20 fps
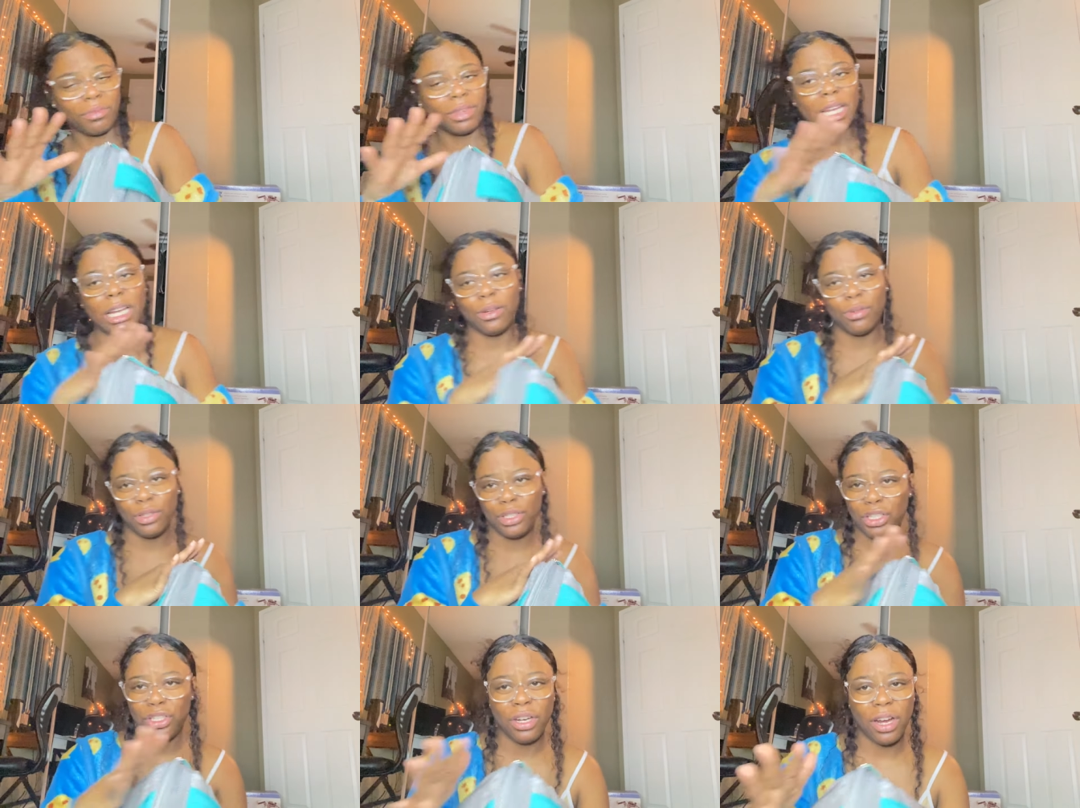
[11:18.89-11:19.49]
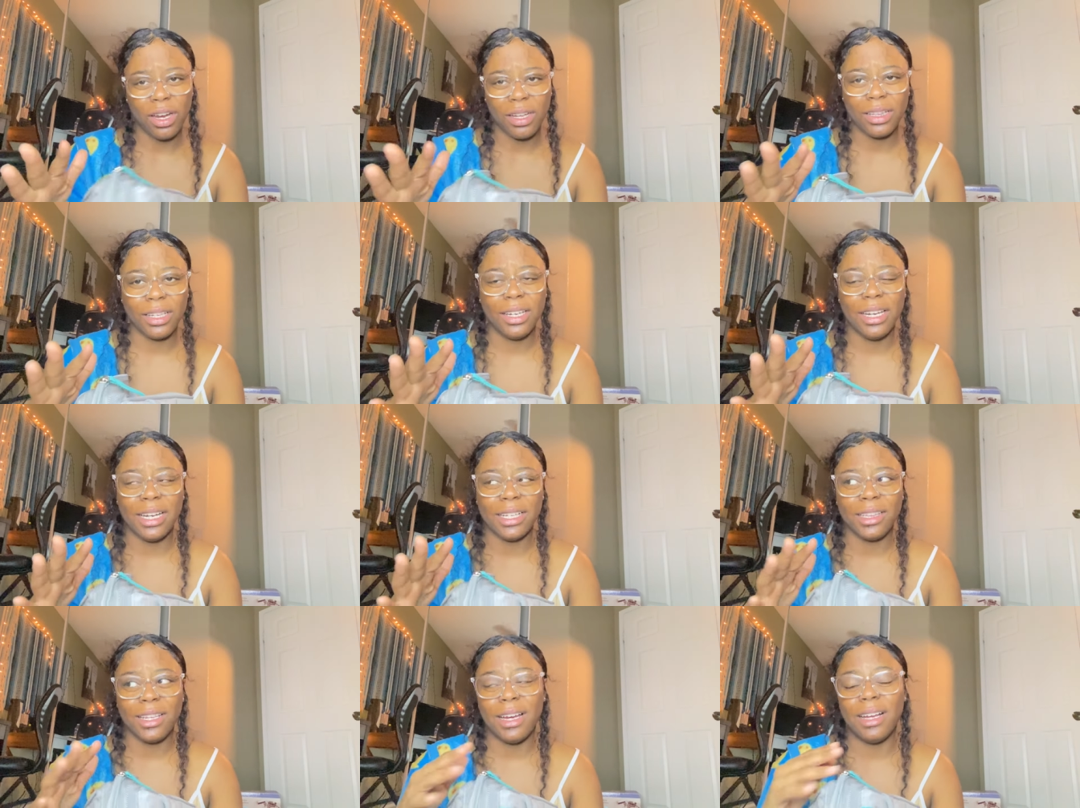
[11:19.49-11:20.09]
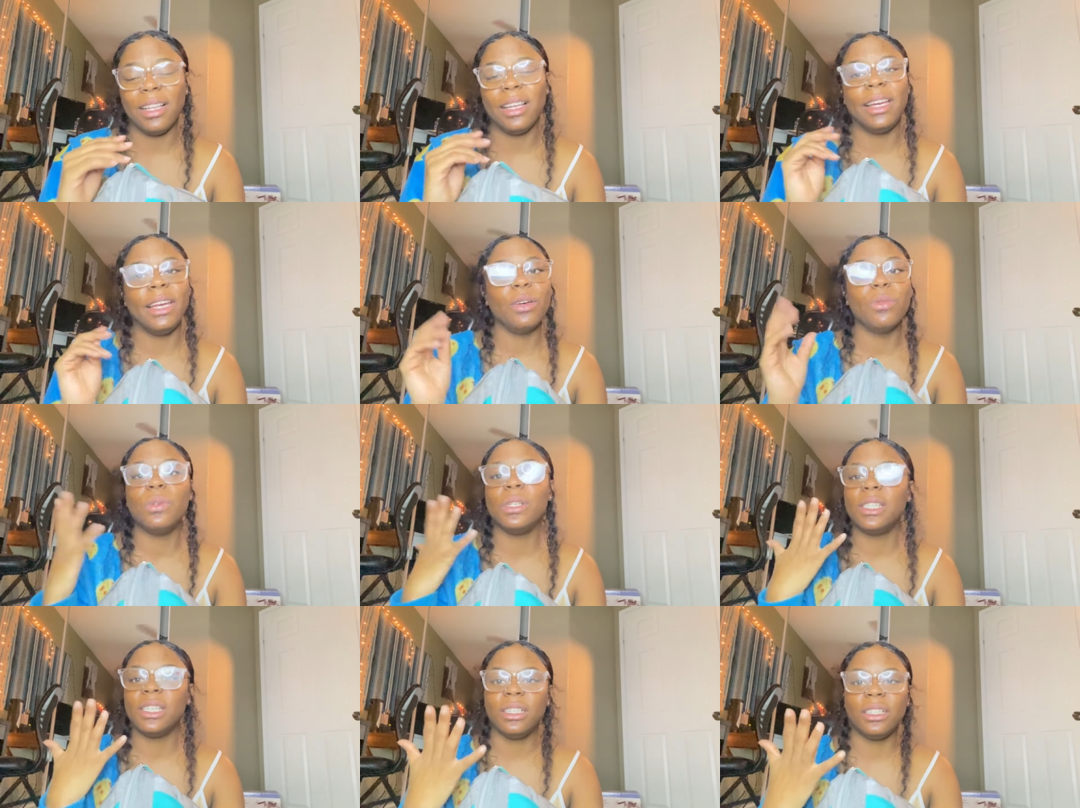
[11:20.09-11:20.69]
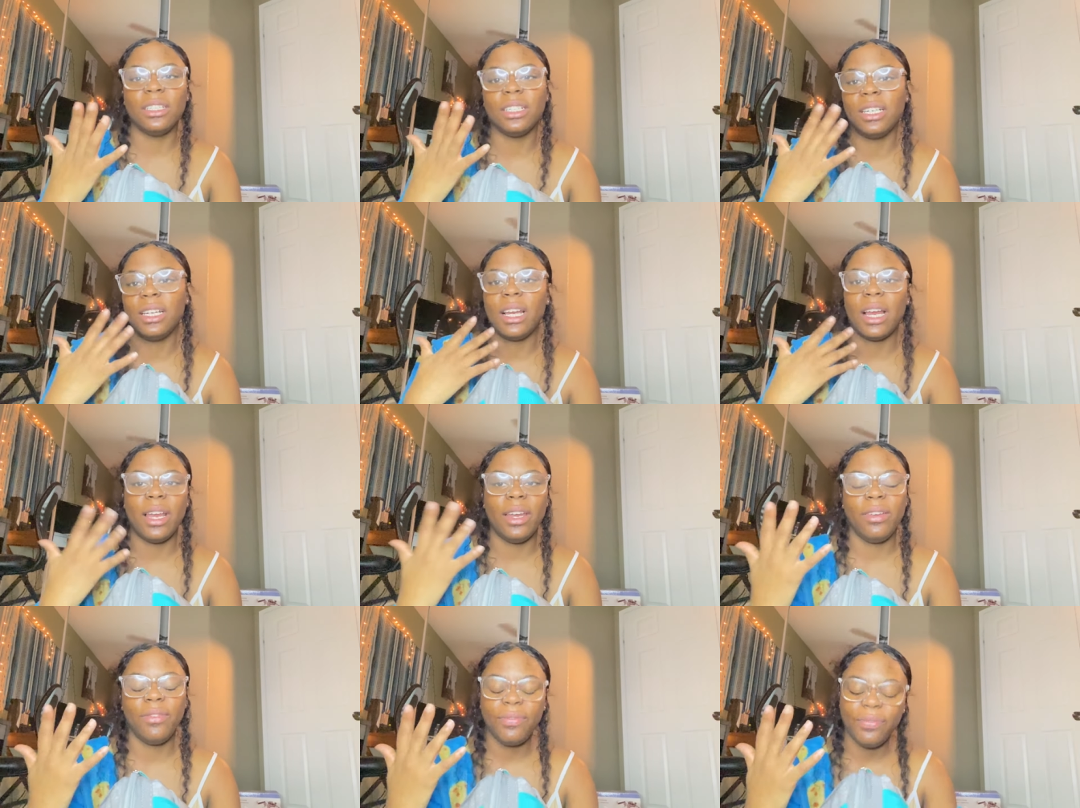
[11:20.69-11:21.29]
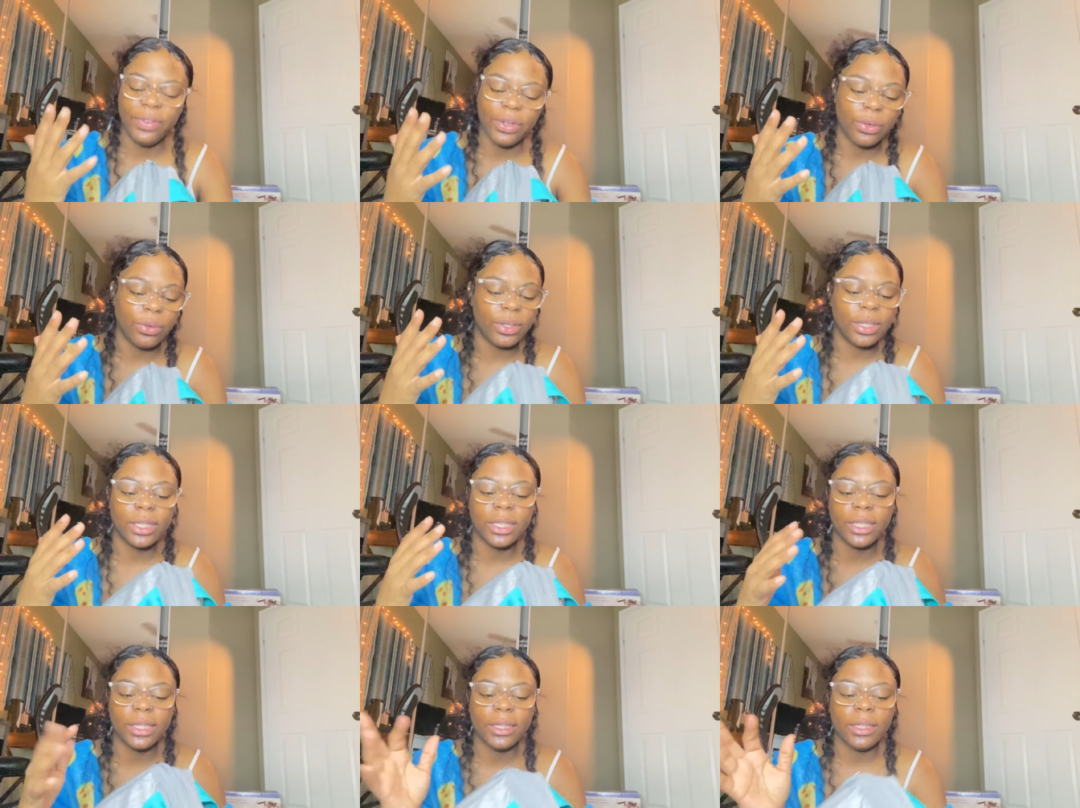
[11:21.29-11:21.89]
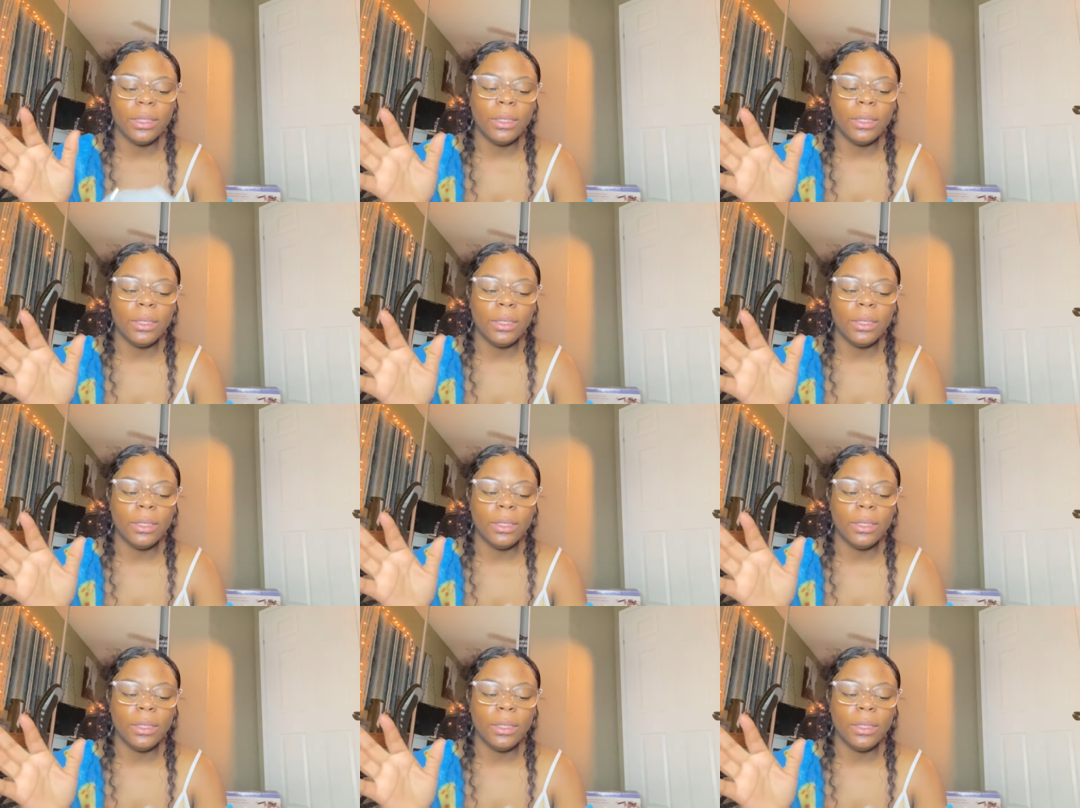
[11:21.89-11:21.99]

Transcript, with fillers: It was chocolate at that. Like, it wasn't good. I didn't feel good.